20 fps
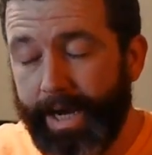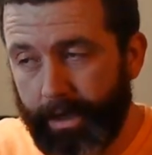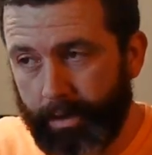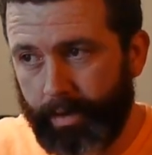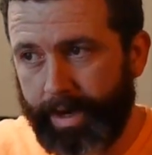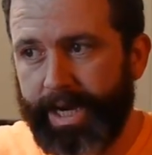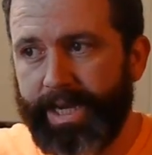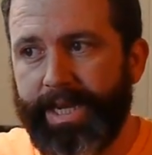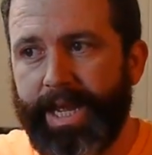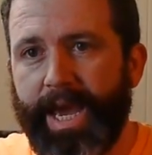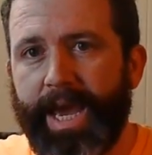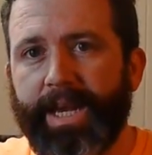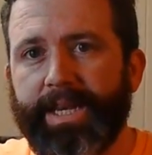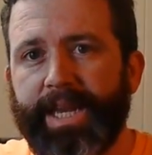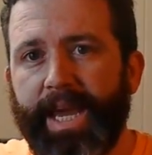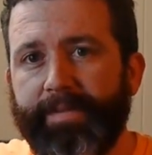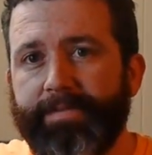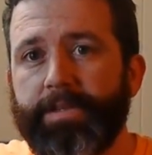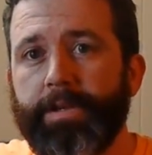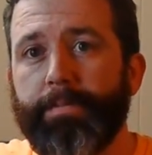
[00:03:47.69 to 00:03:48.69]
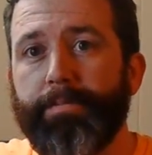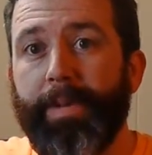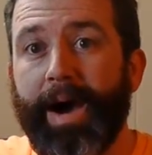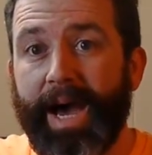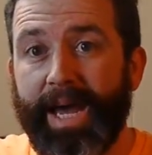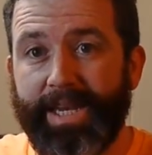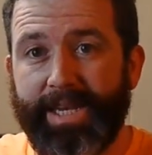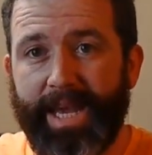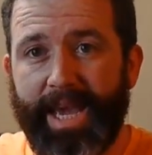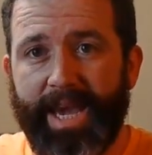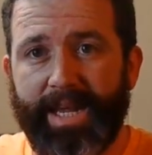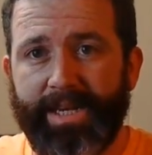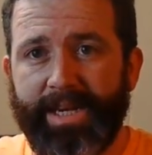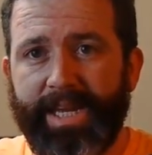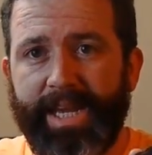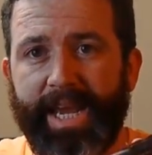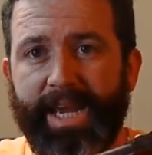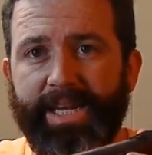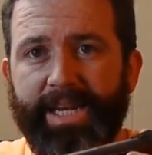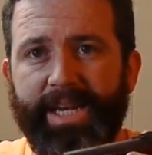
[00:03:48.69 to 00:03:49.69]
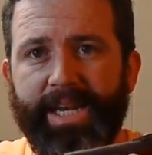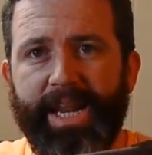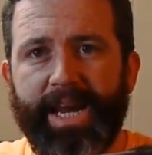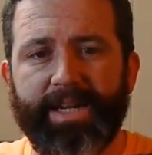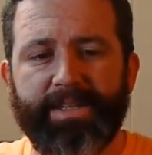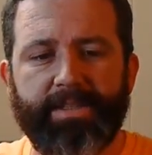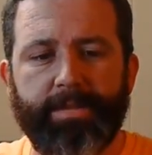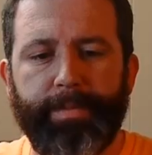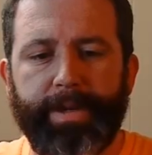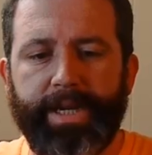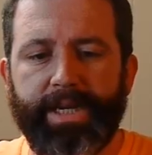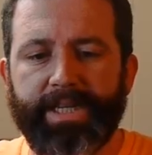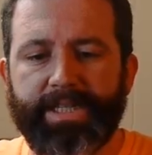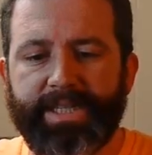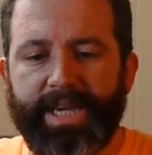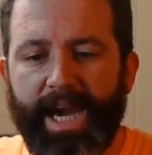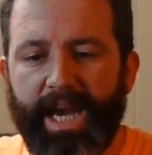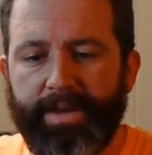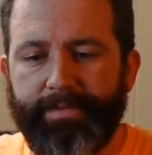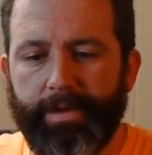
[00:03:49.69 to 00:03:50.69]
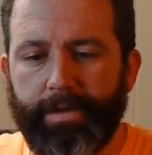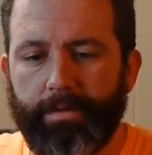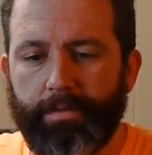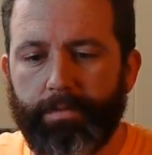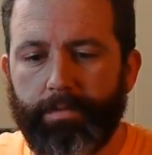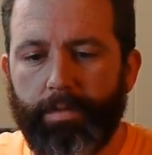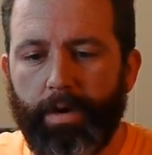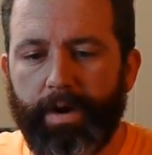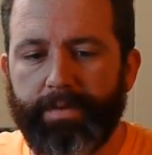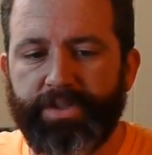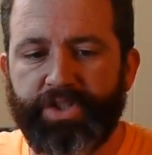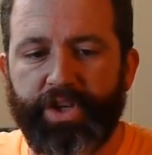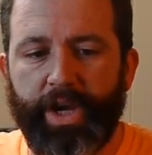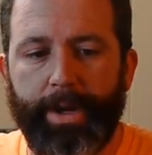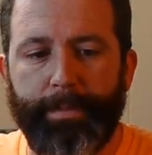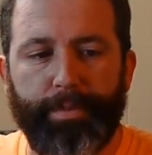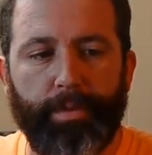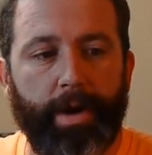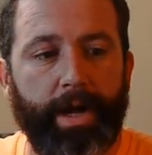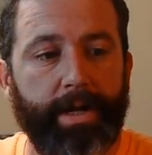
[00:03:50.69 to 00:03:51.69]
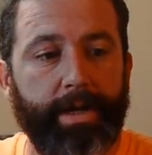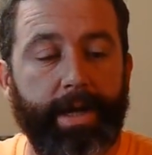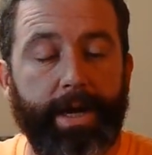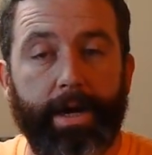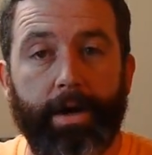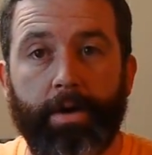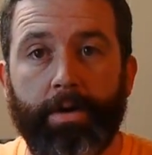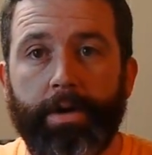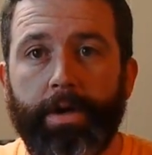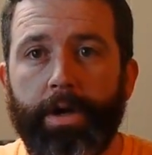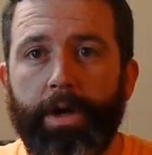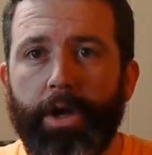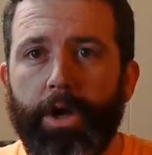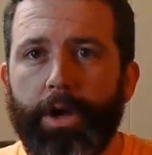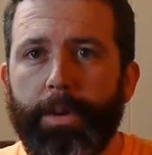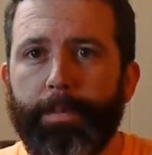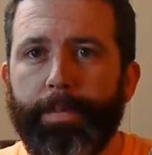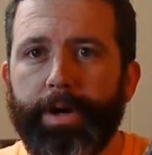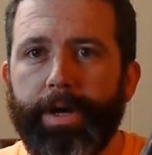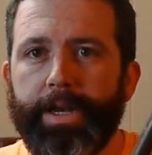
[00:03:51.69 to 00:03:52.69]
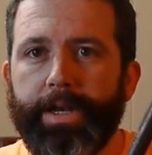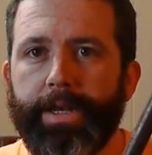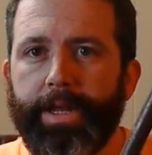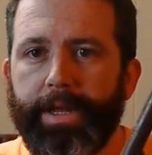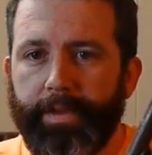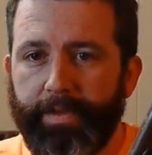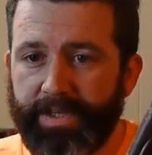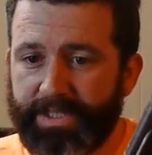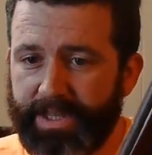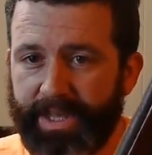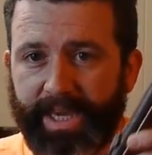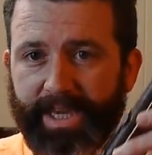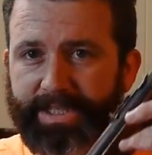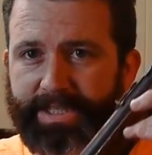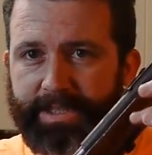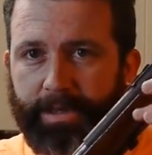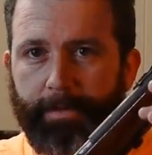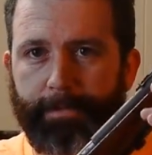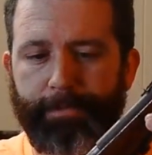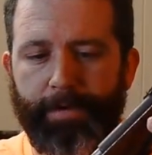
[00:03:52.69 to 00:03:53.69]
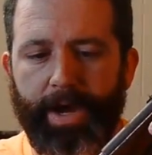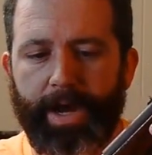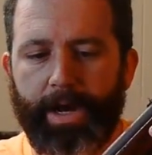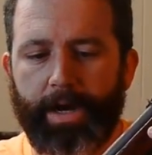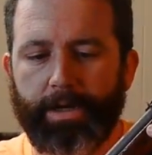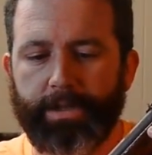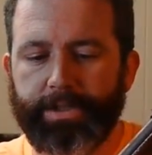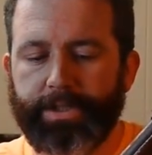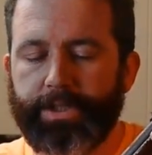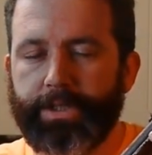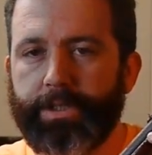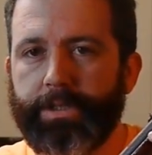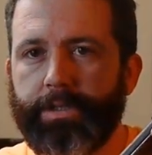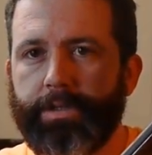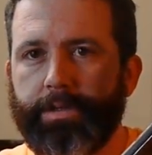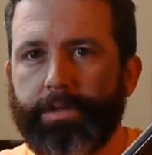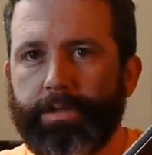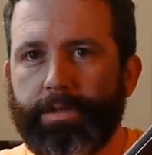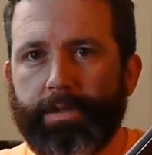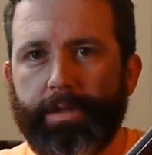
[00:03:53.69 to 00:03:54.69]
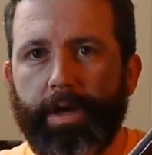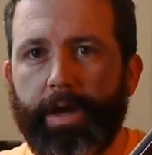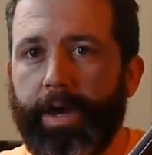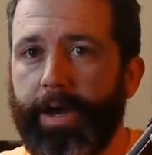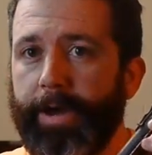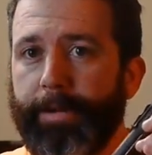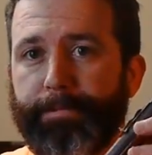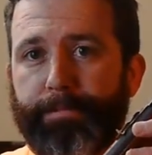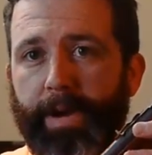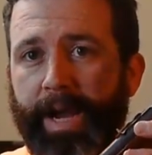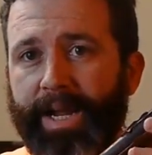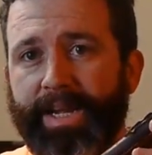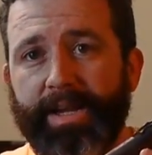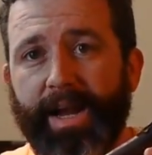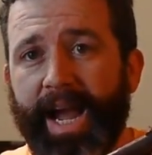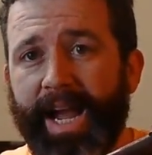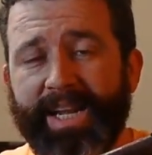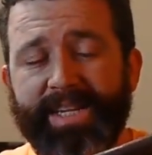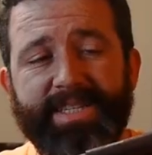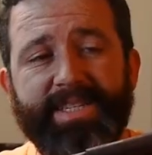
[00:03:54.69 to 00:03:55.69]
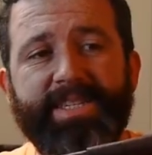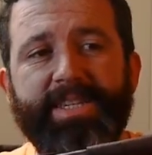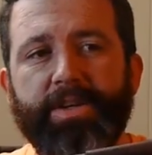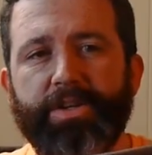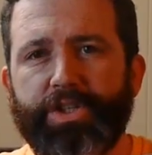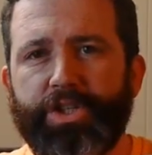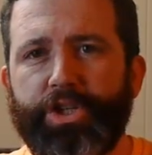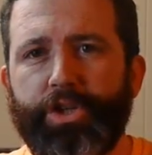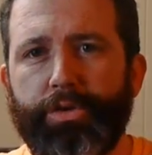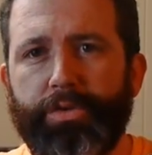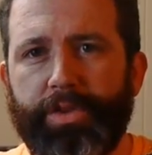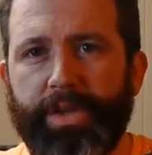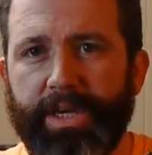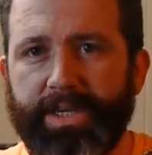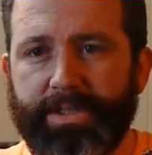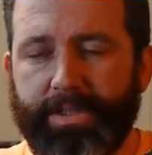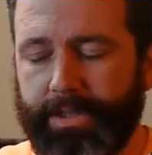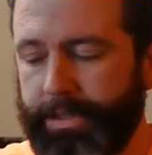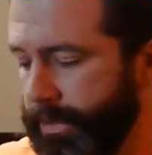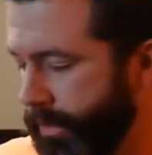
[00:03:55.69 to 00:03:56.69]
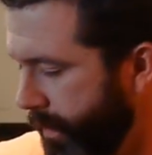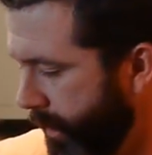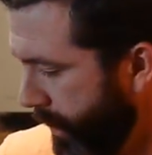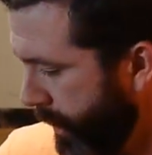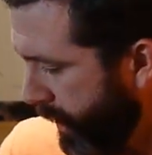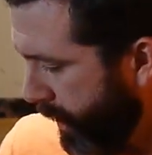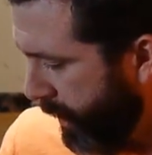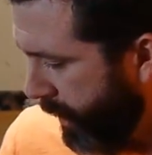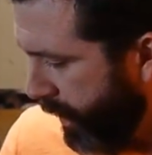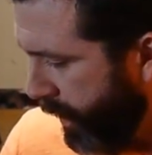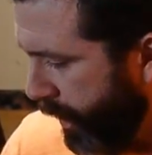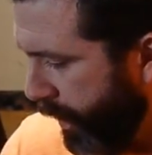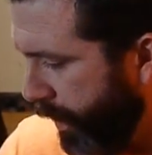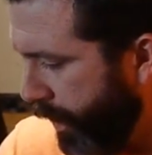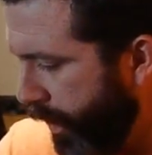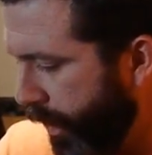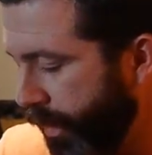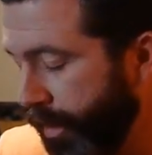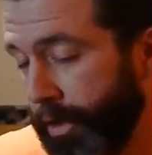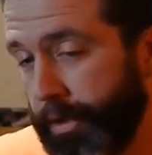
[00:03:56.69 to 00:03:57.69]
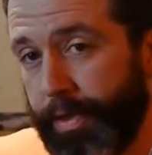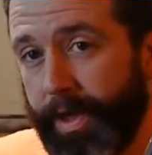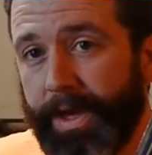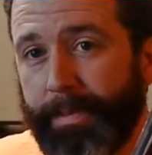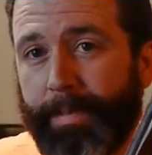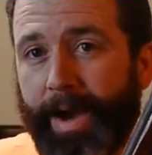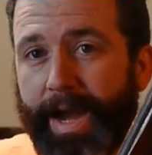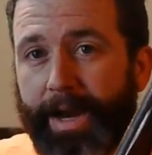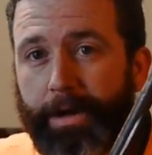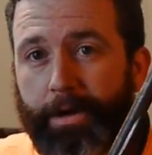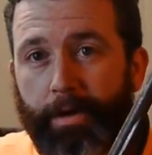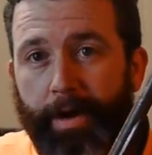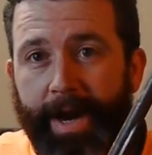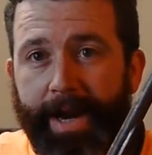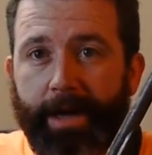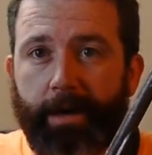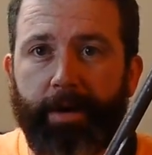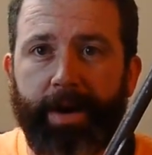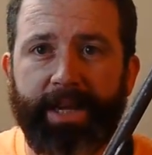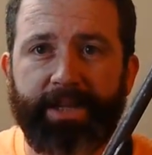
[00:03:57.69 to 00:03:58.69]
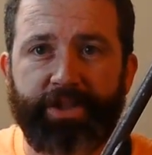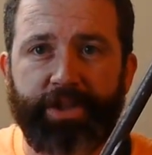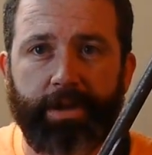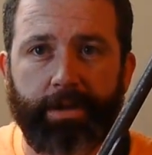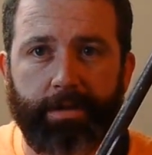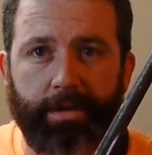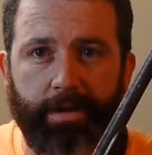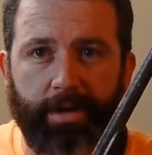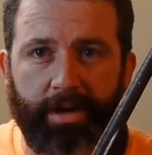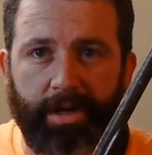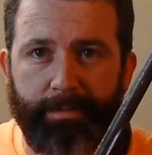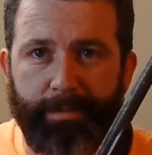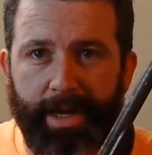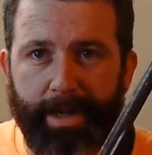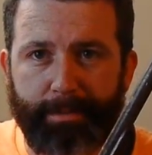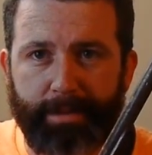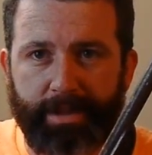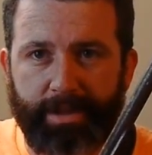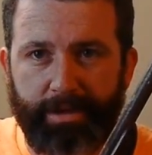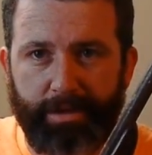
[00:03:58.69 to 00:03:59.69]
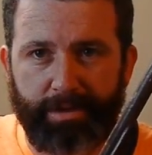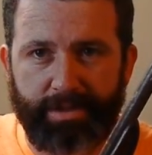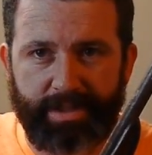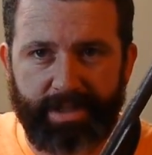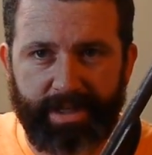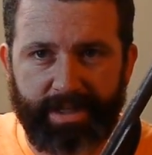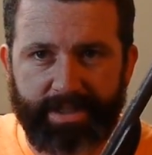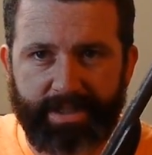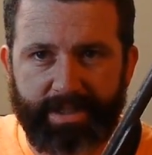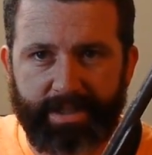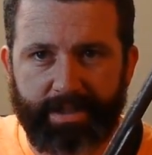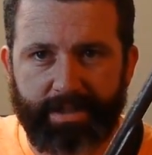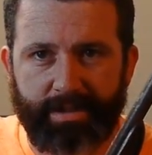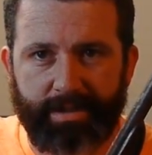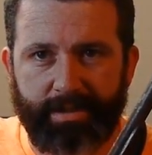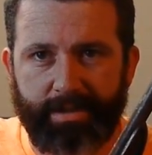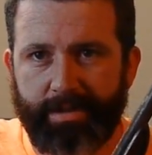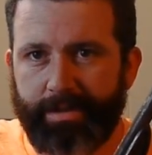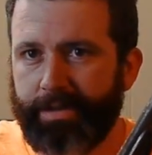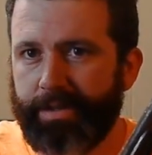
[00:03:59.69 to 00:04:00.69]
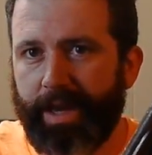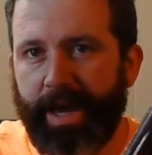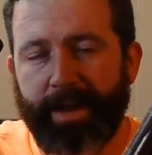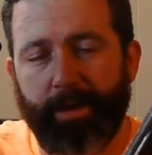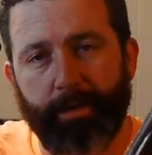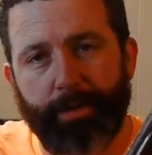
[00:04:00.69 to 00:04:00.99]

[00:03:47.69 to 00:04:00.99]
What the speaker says: granddad gave to my dad, and he handed it down to me, and it's kind of in rough shape right now, but this thing still fires. I can still shoot this. You think my great grandchildren are going to be able to use this? I